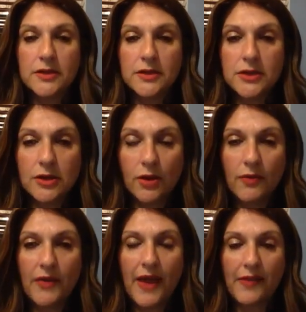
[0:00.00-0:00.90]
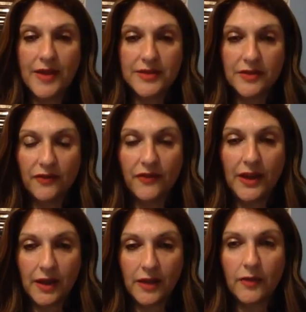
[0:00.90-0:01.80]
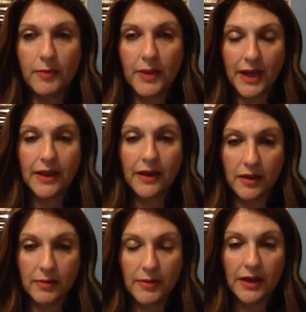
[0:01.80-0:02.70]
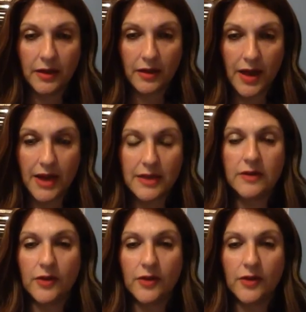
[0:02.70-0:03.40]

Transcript: so that there's a feeling of a beginning and a middle and an end?